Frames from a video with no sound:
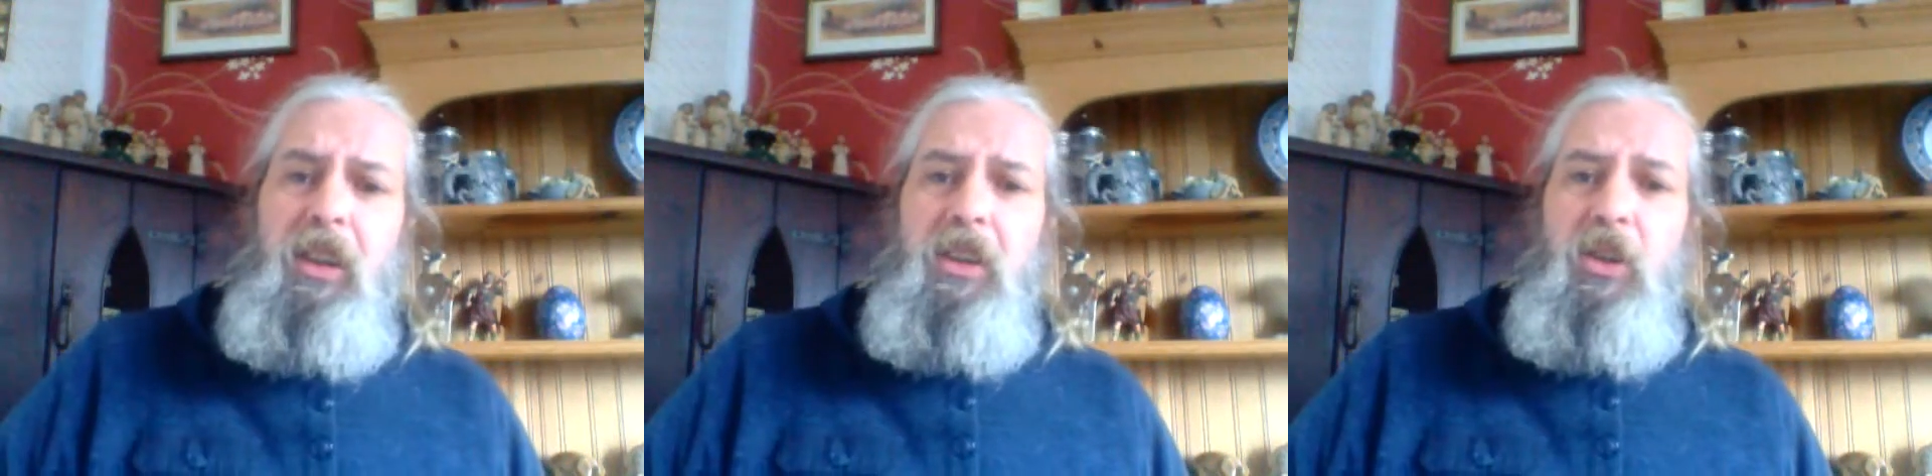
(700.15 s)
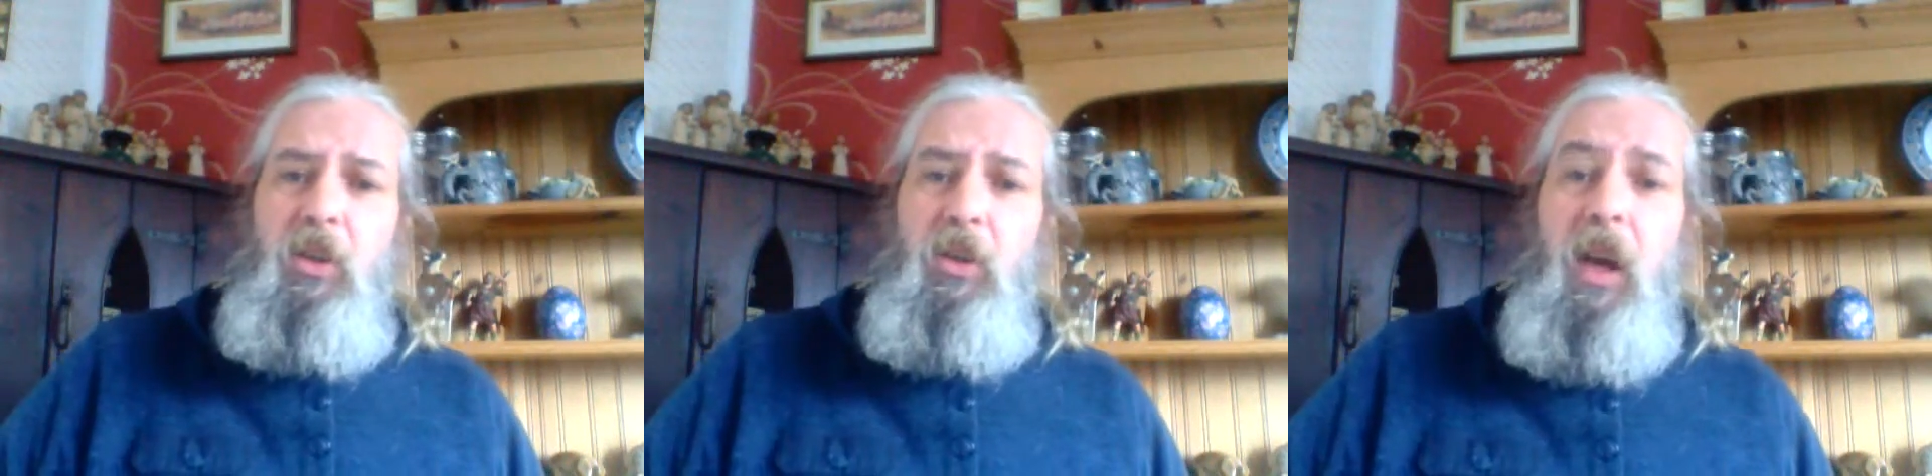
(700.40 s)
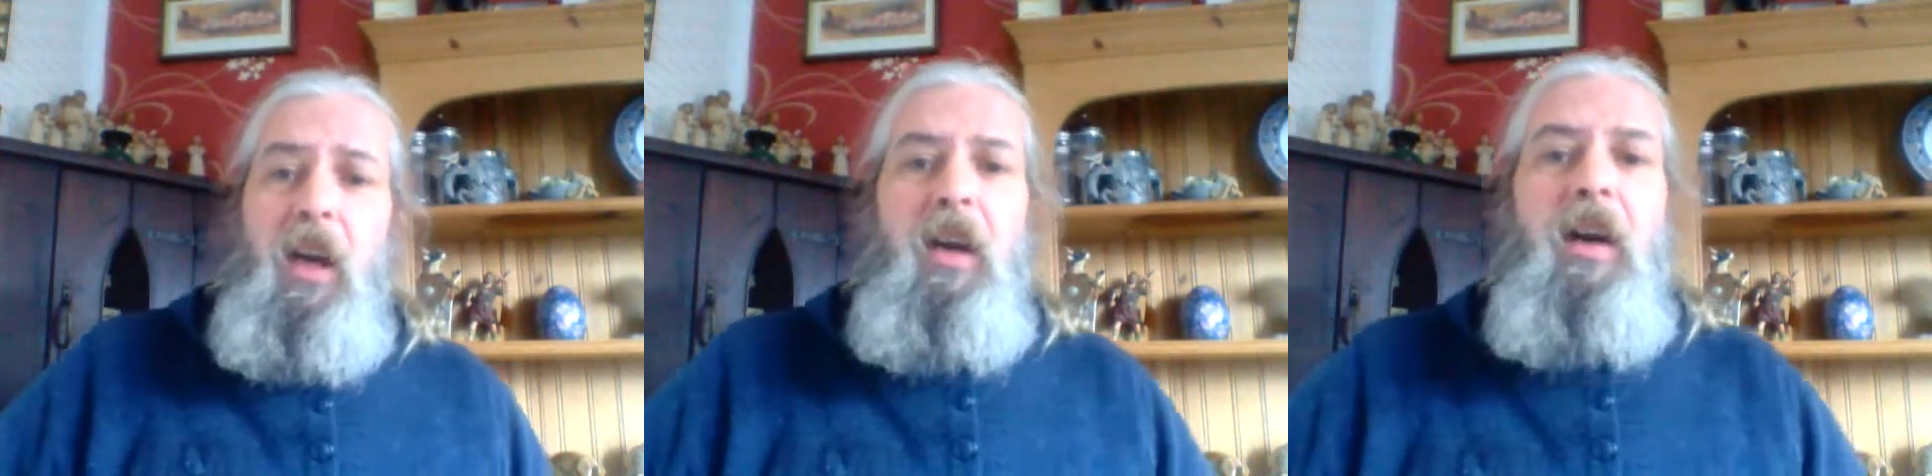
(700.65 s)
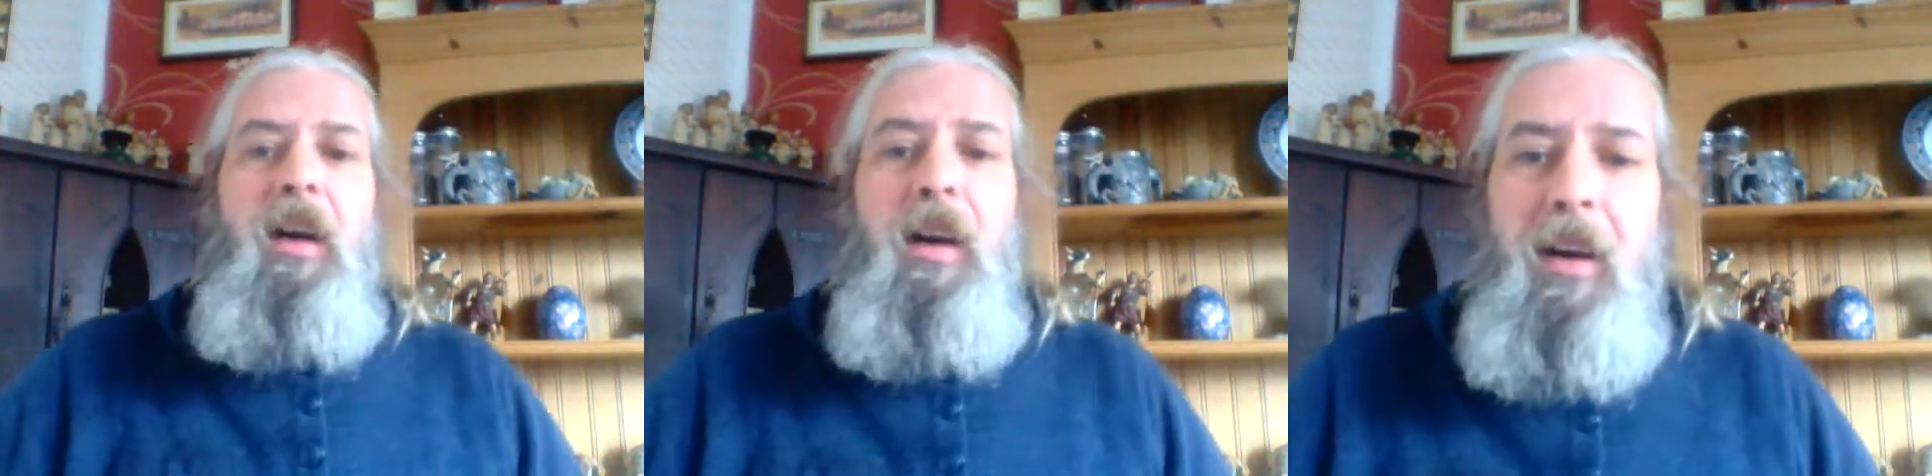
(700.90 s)
EU.
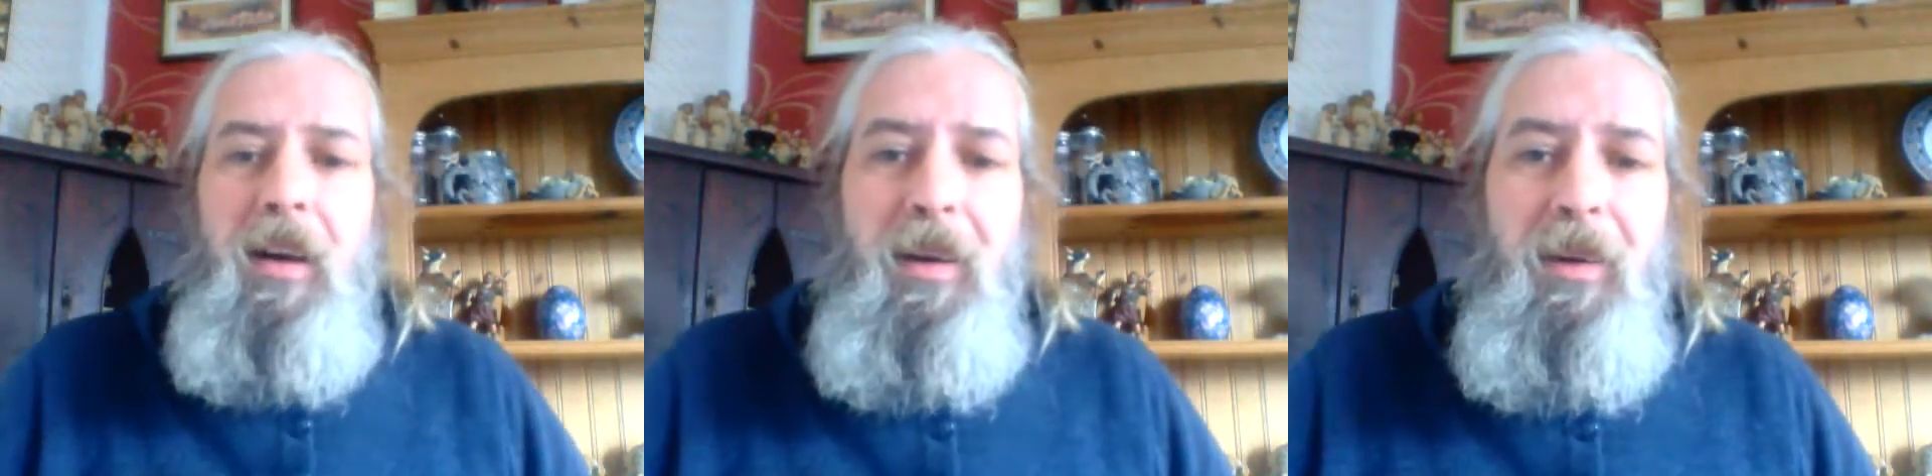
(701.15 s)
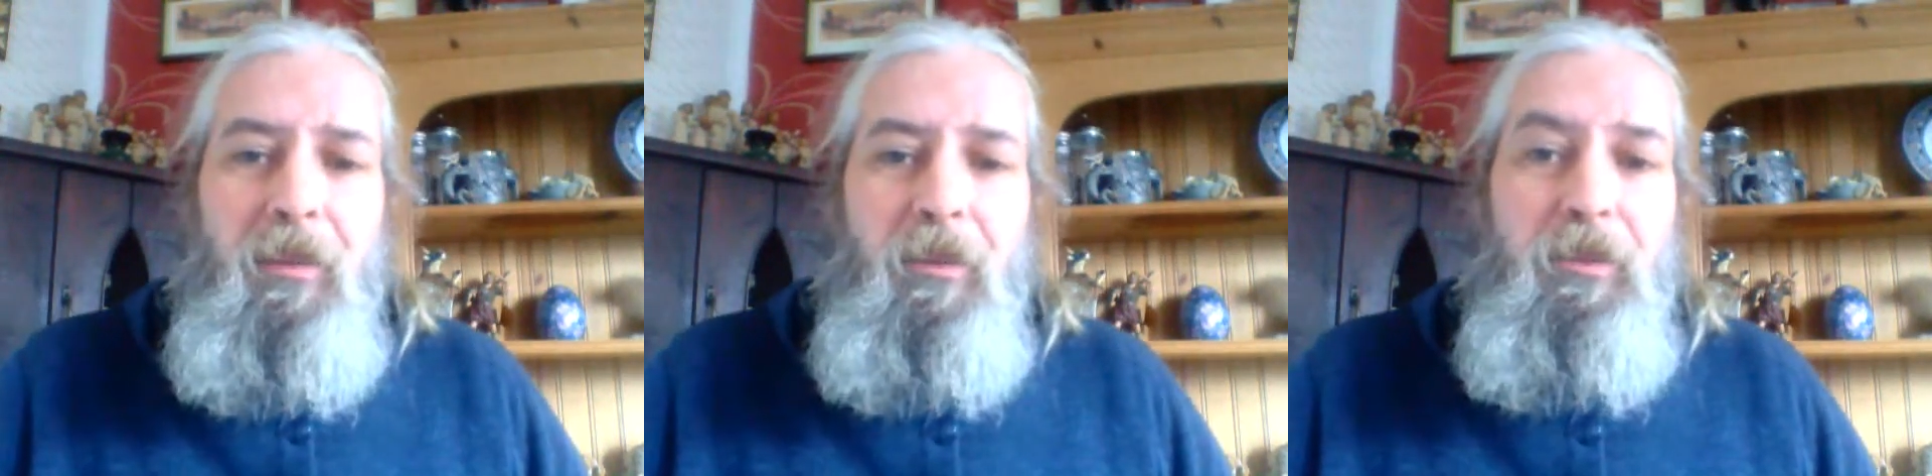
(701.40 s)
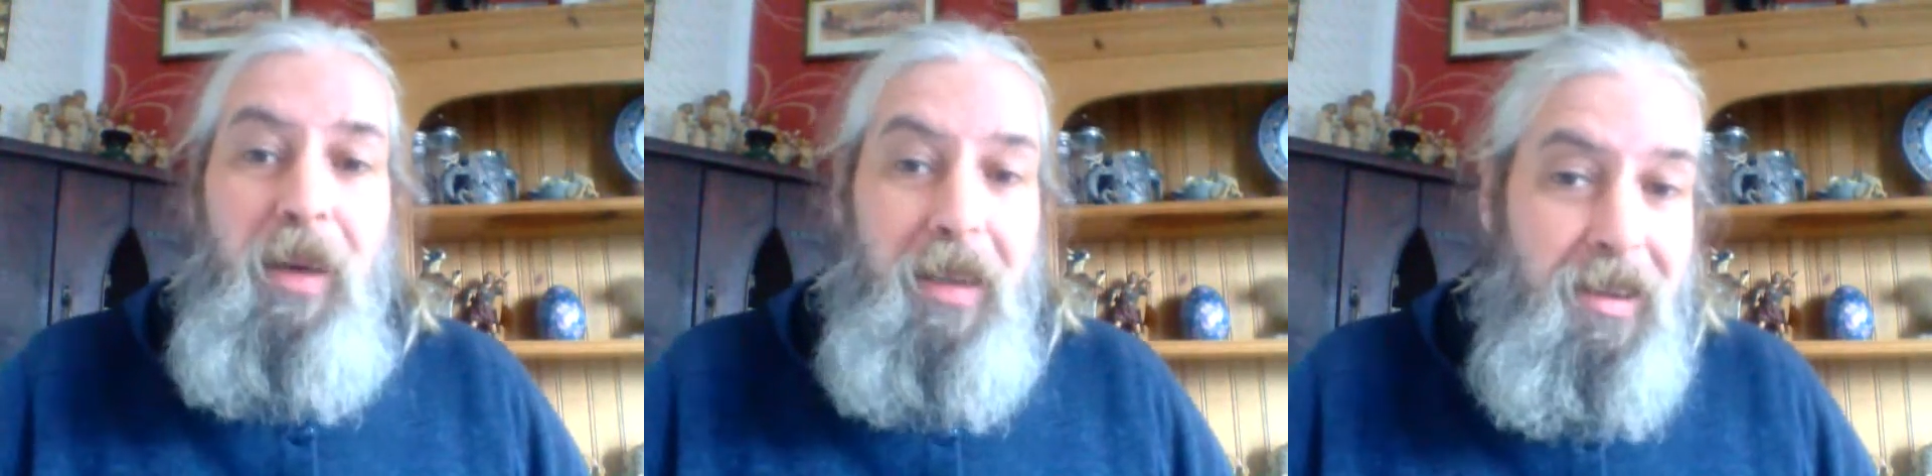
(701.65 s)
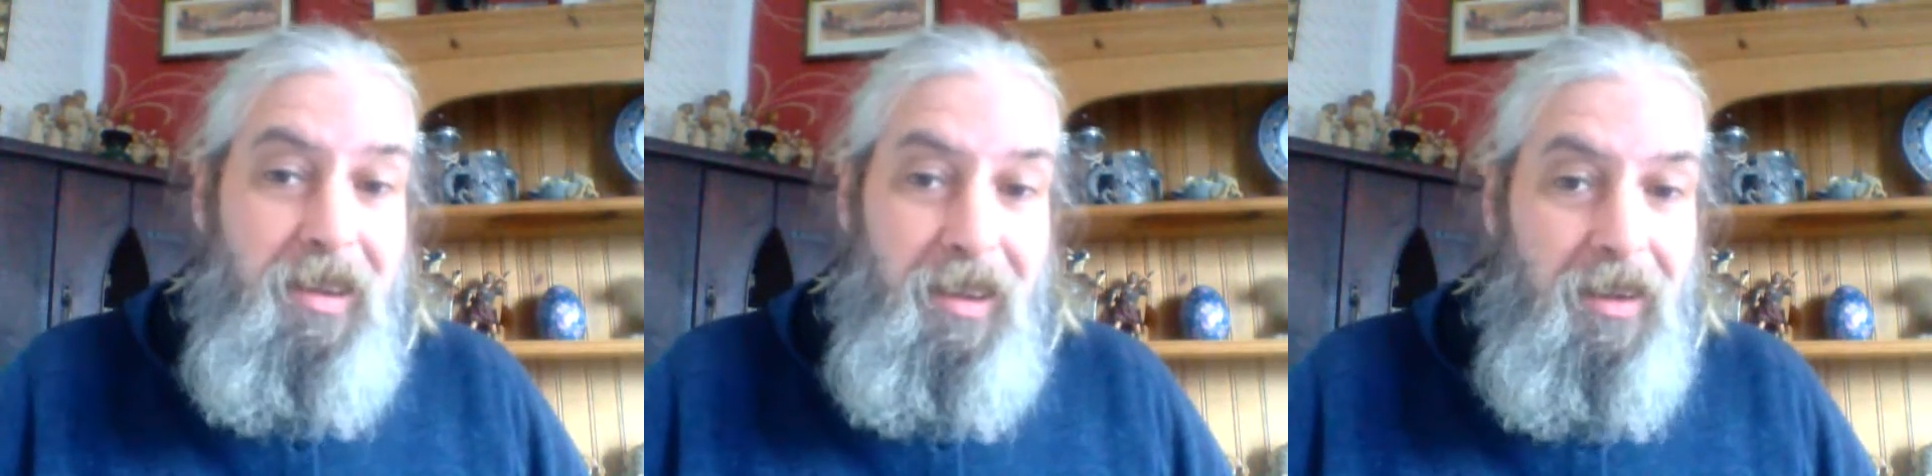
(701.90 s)
But
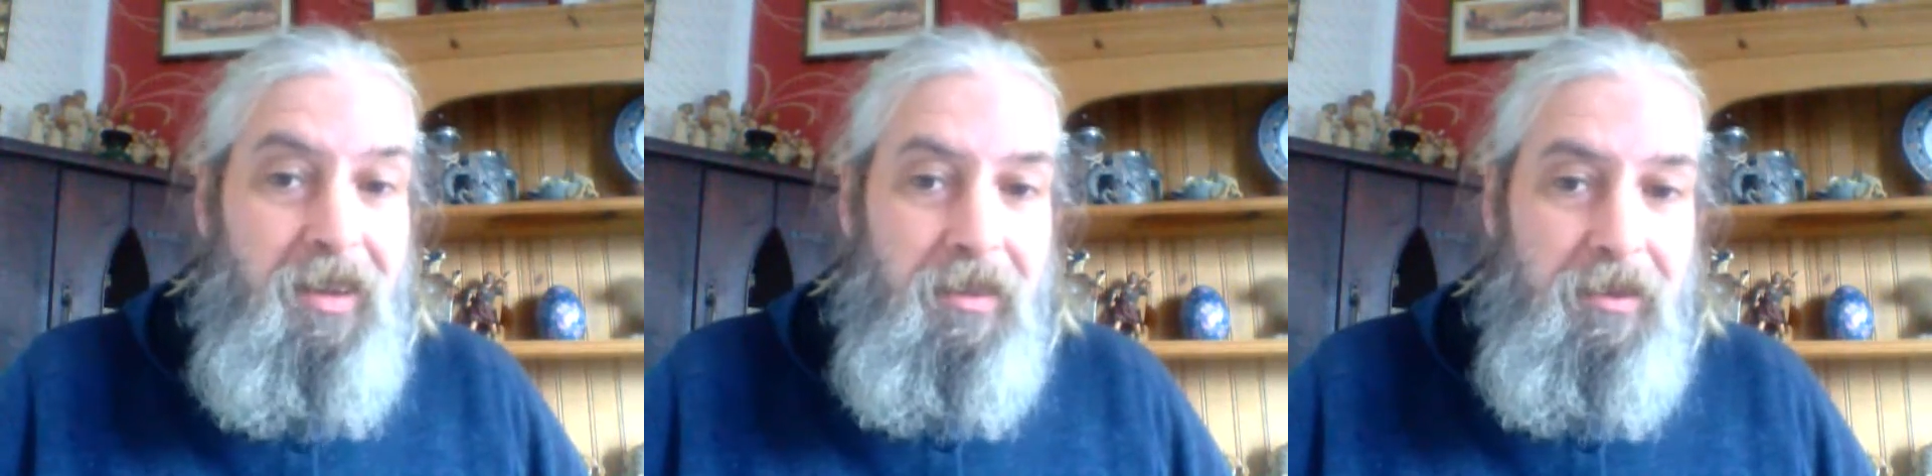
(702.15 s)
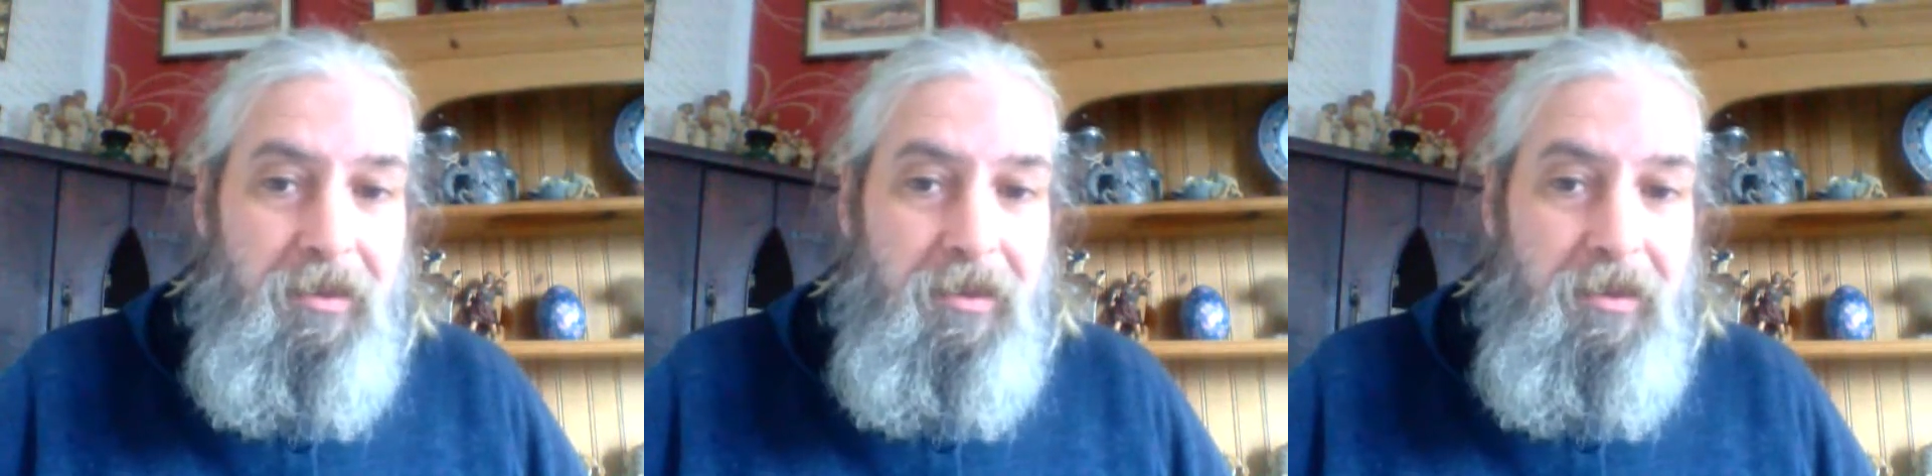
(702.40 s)
here,